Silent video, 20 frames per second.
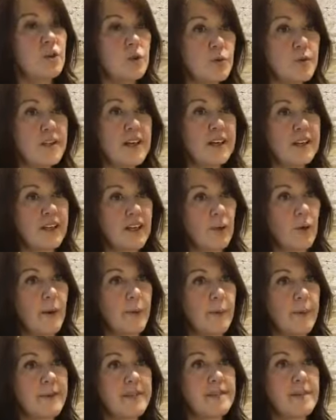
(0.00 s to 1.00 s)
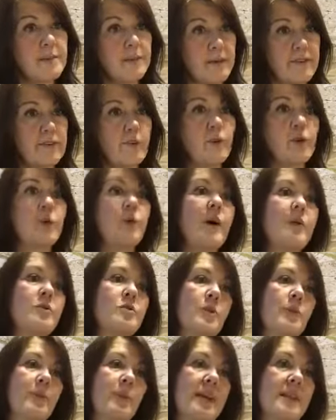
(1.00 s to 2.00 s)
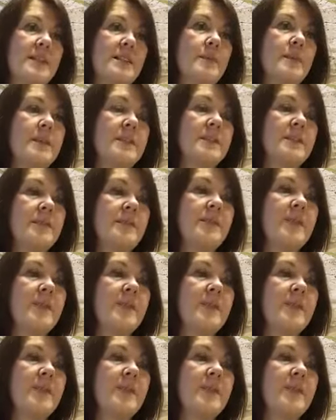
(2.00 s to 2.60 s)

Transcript: using the equipment before you go out on placement.